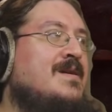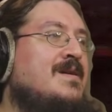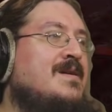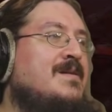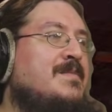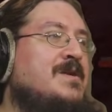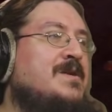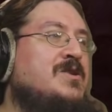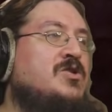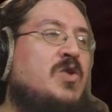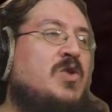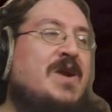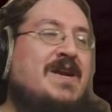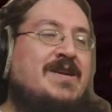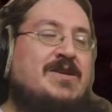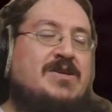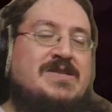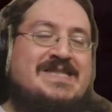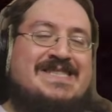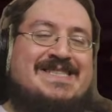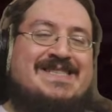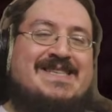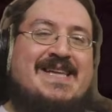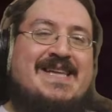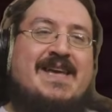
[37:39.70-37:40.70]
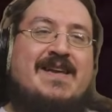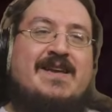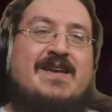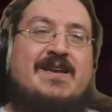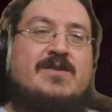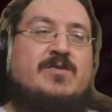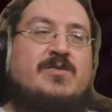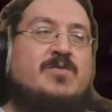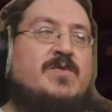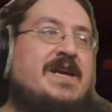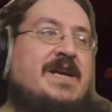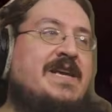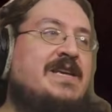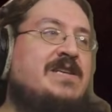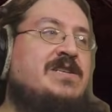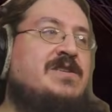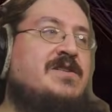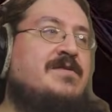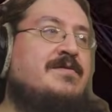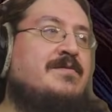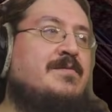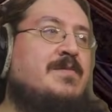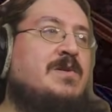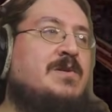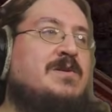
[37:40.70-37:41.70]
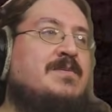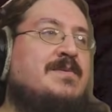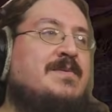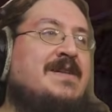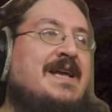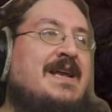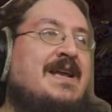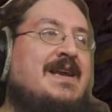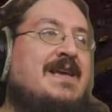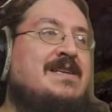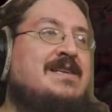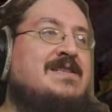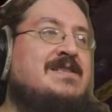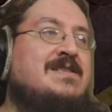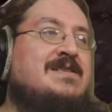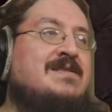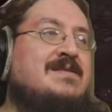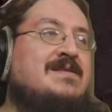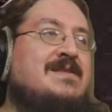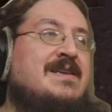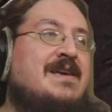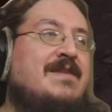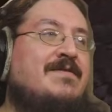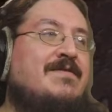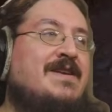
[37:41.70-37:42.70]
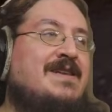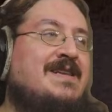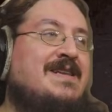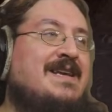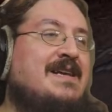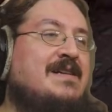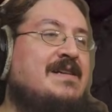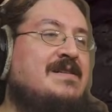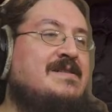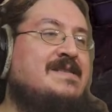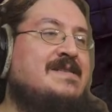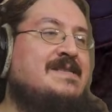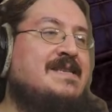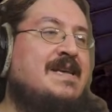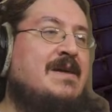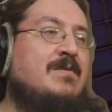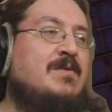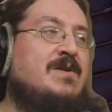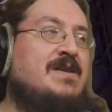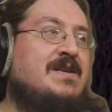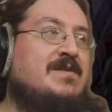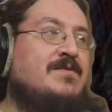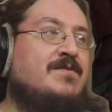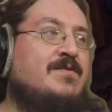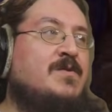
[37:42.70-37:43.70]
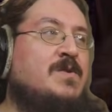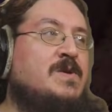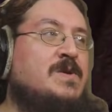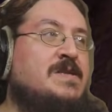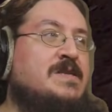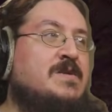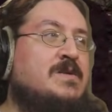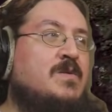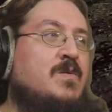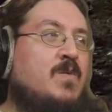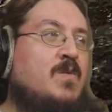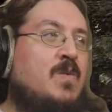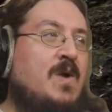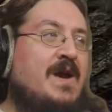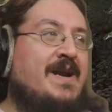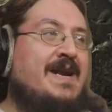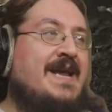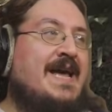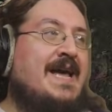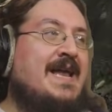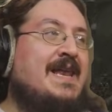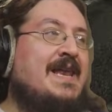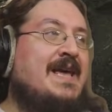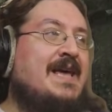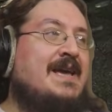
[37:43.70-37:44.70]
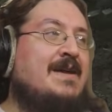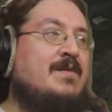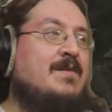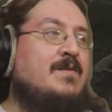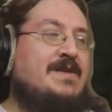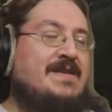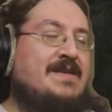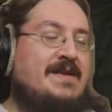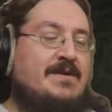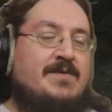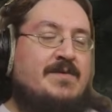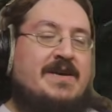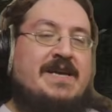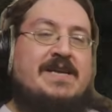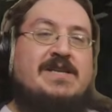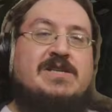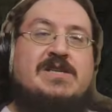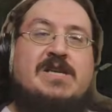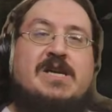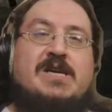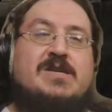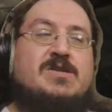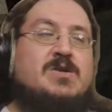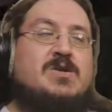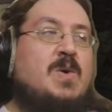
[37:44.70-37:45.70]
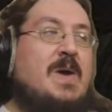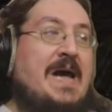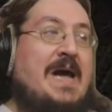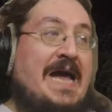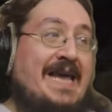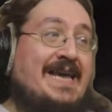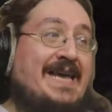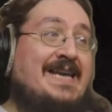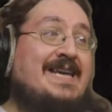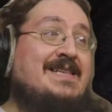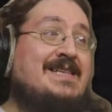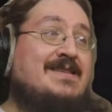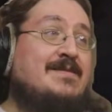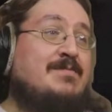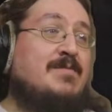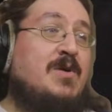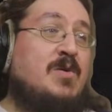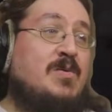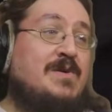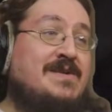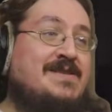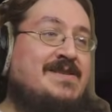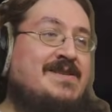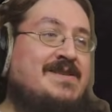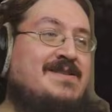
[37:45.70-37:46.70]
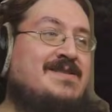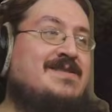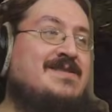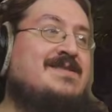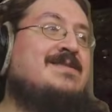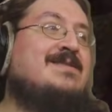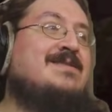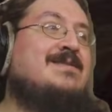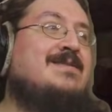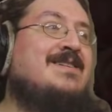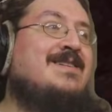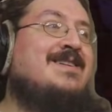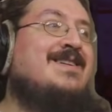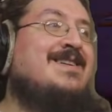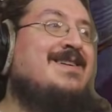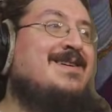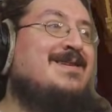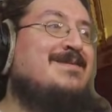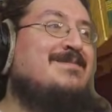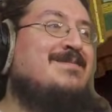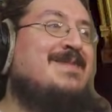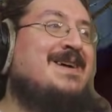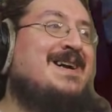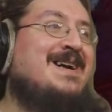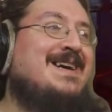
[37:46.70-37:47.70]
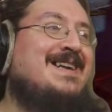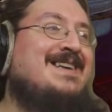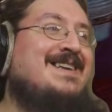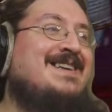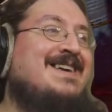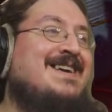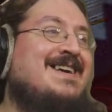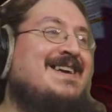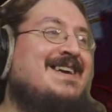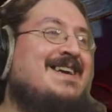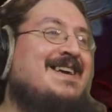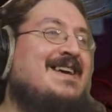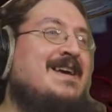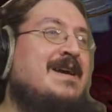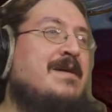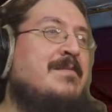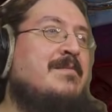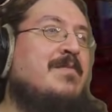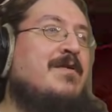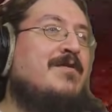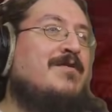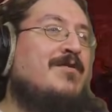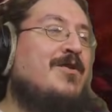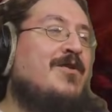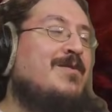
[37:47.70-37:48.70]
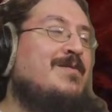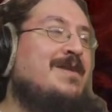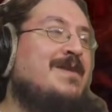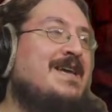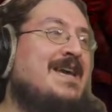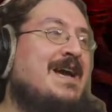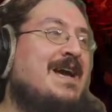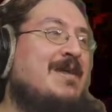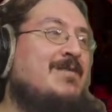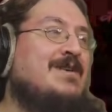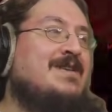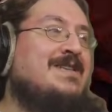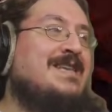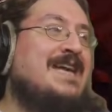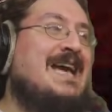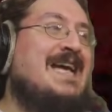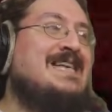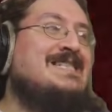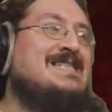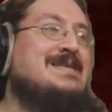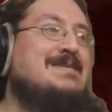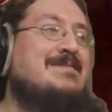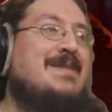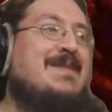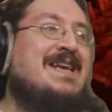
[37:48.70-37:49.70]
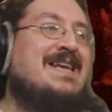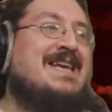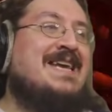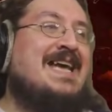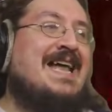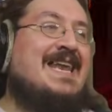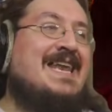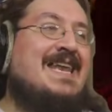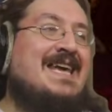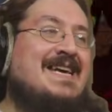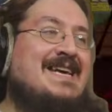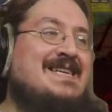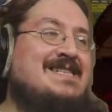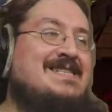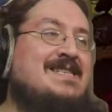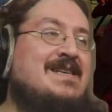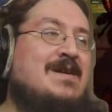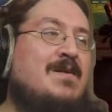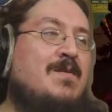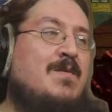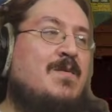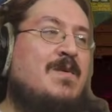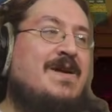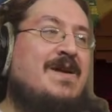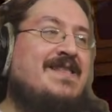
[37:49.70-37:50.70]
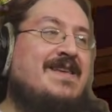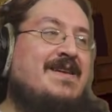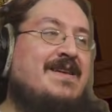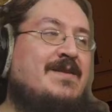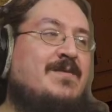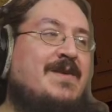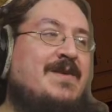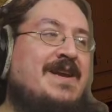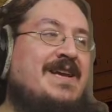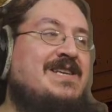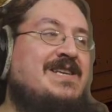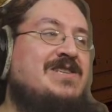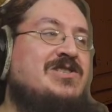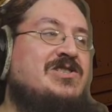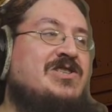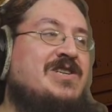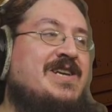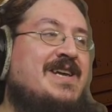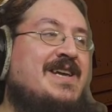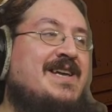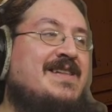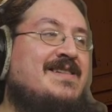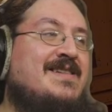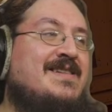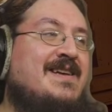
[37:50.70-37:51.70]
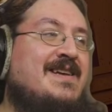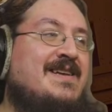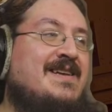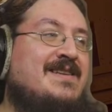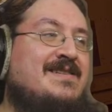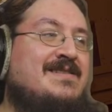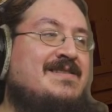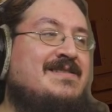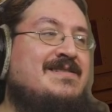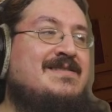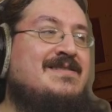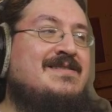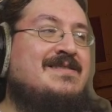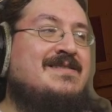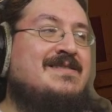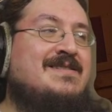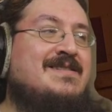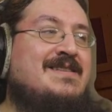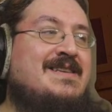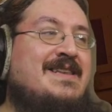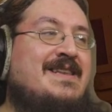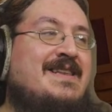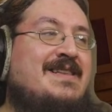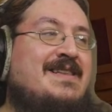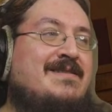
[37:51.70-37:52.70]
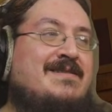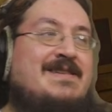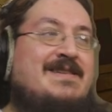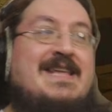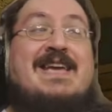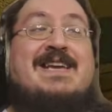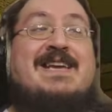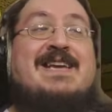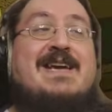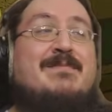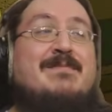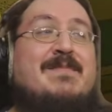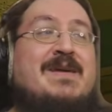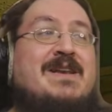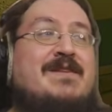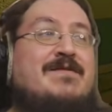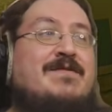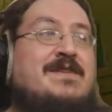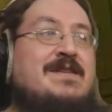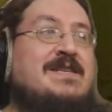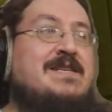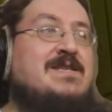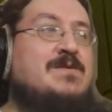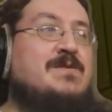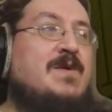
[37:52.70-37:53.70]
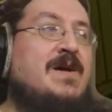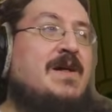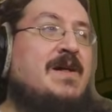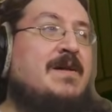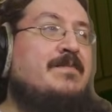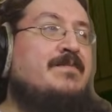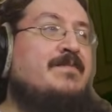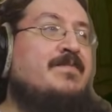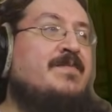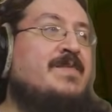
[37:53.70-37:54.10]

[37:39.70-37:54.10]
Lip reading: But trying to stay in range of multiple allies, if nothing else, I want, of course, one ally within range, so I get the bonuses. But preferably, I want as many allies within range, and then they can benefit as well.